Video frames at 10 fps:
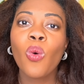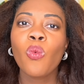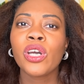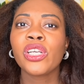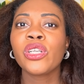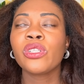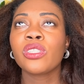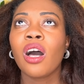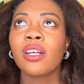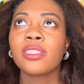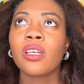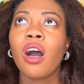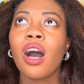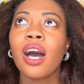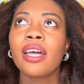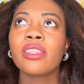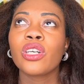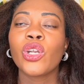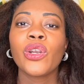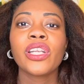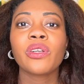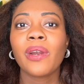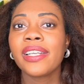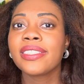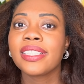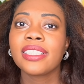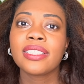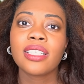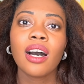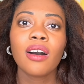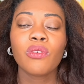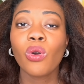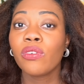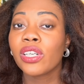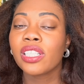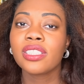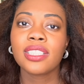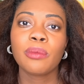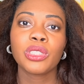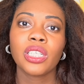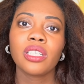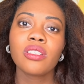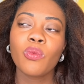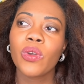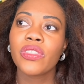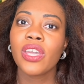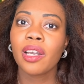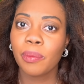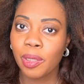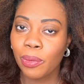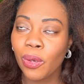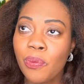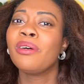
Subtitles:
What are your thoughts on the current crisis of overconsumption with young people?